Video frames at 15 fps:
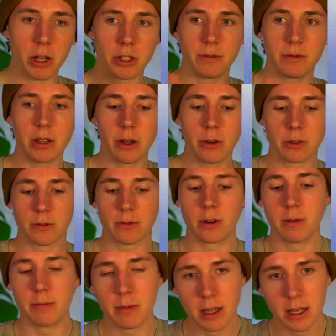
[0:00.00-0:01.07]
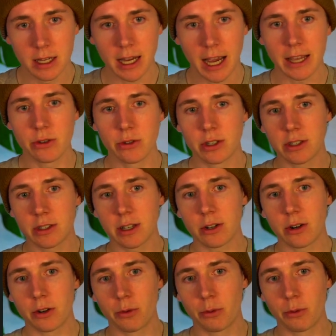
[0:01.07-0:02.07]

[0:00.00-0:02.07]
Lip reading: of notes from, I use this thing called